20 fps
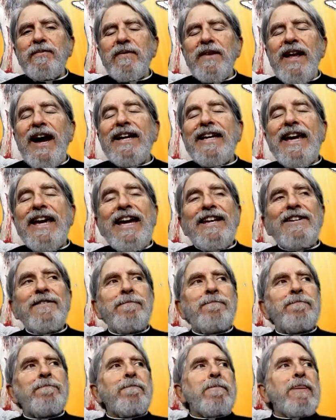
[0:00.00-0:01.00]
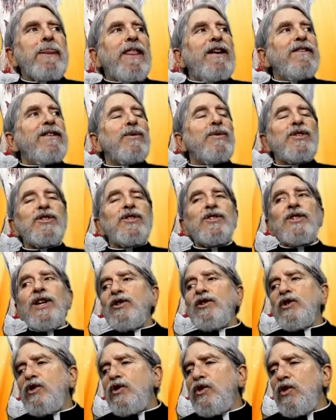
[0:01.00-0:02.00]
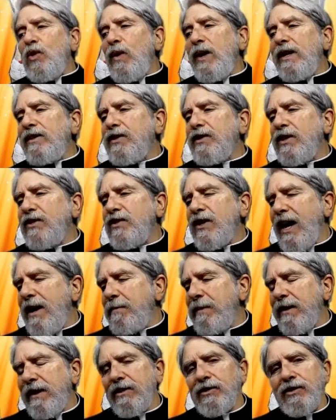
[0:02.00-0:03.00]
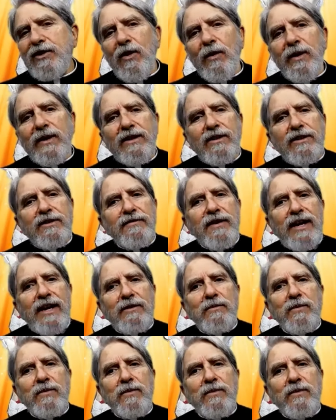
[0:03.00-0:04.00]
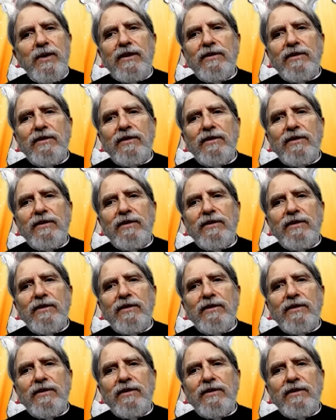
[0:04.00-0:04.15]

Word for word: Again, there is such joy and such happiness knowing the divine will.